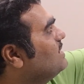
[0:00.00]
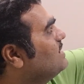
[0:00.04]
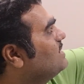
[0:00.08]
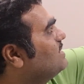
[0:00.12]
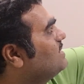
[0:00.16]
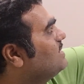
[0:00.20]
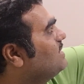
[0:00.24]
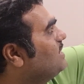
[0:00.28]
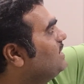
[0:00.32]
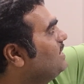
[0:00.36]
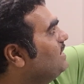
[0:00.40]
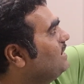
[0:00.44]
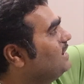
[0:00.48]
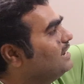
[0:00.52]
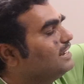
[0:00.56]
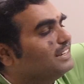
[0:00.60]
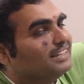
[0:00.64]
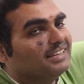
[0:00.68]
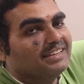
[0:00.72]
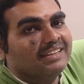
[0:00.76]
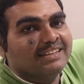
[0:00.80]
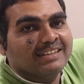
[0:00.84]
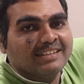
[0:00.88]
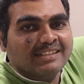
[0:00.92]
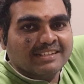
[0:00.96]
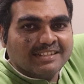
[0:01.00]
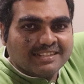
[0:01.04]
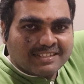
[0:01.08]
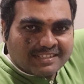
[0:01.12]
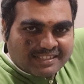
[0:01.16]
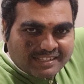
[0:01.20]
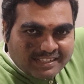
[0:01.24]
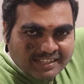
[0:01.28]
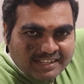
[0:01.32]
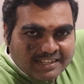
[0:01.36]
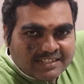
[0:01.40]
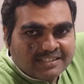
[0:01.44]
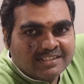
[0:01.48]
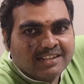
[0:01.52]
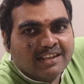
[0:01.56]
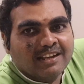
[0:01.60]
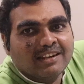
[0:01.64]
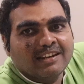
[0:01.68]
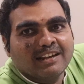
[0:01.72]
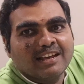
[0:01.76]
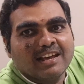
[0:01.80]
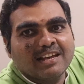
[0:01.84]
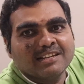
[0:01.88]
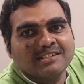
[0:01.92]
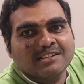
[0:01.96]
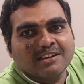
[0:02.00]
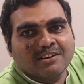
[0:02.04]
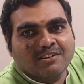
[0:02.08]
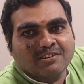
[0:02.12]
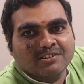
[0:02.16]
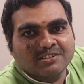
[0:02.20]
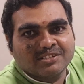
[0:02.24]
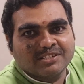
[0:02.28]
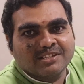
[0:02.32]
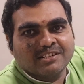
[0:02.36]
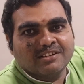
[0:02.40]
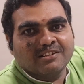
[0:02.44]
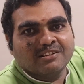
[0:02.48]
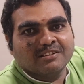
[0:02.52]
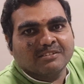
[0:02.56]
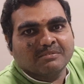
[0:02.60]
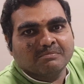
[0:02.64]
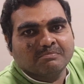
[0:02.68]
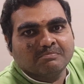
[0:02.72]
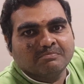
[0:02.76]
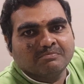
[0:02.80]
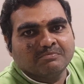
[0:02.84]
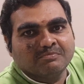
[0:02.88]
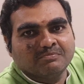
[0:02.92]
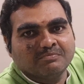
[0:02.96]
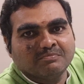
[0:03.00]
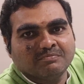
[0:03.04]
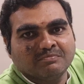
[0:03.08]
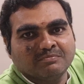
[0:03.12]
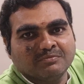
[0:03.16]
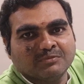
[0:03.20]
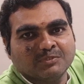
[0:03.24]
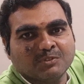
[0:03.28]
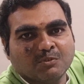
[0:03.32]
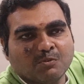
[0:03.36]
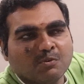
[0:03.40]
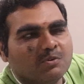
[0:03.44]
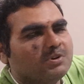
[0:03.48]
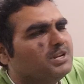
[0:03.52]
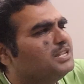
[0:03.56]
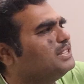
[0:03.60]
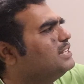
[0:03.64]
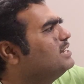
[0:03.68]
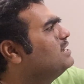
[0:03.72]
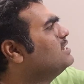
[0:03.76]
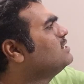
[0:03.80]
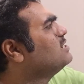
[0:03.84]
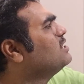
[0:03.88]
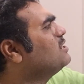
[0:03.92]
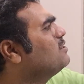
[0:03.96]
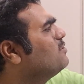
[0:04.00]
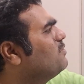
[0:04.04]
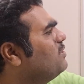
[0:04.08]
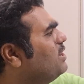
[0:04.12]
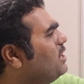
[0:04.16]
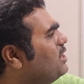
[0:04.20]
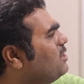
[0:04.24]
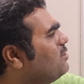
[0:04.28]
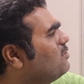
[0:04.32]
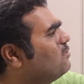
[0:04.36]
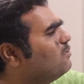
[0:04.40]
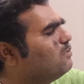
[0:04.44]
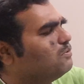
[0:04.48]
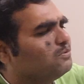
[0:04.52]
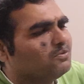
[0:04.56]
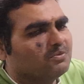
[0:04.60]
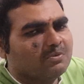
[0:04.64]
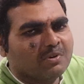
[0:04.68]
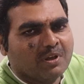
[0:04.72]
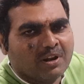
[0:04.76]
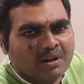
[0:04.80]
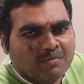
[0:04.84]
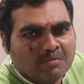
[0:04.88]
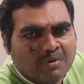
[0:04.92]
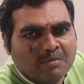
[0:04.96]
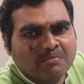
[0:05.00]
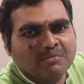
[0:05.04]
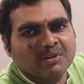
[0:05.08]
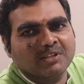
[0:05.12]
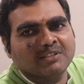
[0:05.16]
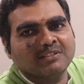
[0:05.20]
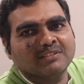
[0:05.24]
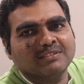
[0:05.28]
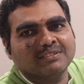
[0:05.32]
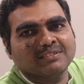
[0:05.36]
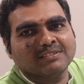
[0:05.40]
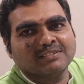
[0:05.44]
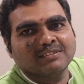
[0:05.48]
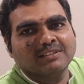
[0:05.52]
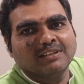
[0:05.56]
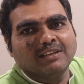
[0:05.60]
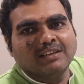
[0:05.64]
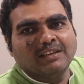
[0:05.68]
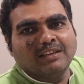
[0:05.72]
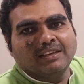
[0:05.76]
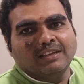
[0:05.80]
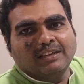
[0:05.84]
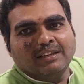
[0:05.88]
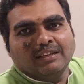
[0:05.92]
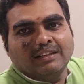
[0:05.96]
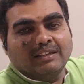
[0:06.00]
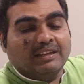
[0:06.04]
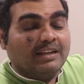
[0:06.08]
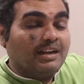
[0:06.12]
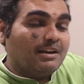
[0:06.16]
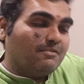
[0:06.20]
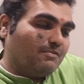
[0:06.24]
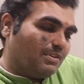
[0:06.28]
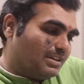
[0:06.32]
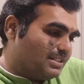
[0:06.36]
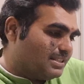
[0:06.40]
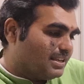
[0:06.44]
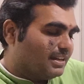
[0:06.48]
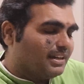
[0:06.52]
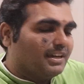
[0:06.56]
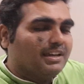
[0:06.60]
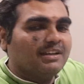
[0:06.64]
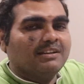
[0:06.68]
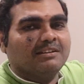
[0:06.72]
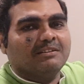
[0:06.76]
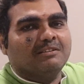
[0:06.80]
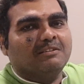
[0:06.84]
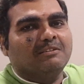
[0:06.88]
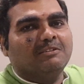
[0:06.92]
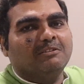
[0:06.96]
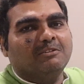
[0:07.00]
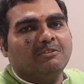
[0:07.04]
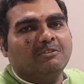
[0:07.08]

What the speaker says: C is there as a constant term. Only thing is that you need to remember this. And once again,